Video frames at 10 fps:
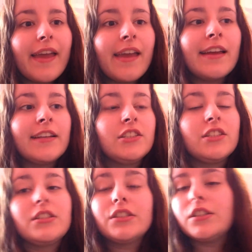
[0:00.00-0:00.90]
and
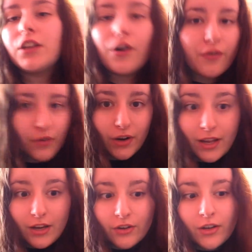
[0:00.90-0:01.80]
just go for
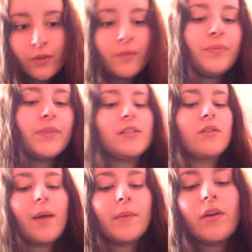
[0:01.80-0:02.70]
it, you know?
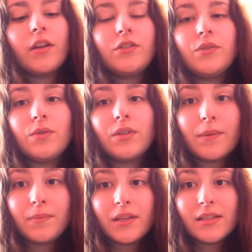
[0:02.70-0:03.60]
So I'm going to
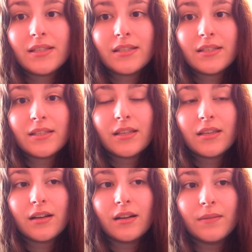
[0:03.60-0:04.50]
keep this
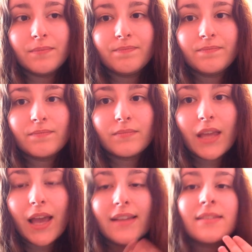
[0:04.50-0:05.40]

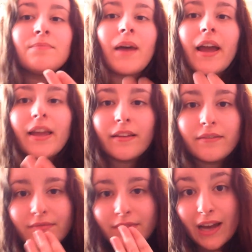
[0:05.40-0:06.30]
as my
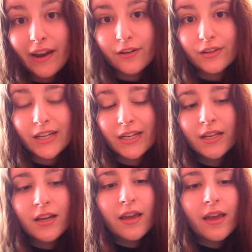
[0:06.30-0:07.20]
diary,
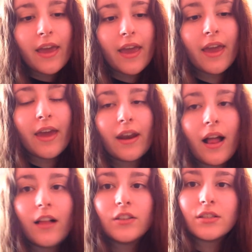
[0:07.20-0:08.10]
and
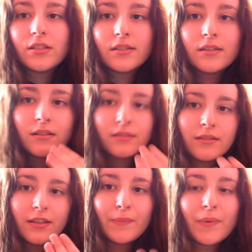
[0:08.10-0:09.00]
I'll just
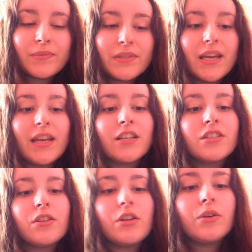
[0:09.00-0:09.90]
keep updating
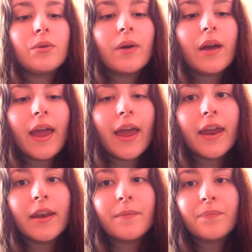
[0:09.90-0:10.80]
to you,
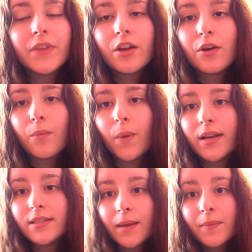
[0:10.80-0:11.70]
and
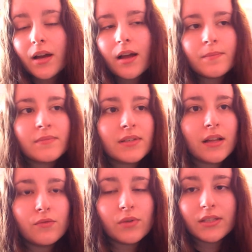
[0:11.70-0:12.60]
when the time comes,
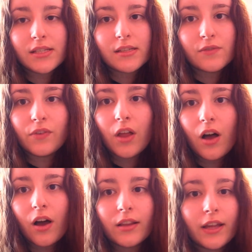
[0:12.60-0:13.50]
I'll release this
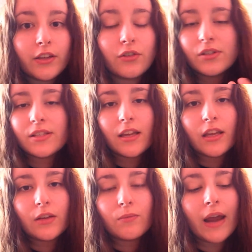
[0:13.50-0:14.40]
vlog like you're
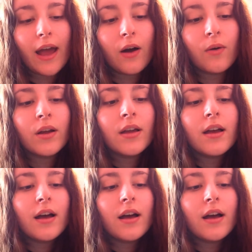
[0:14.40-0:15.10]
seeing it now.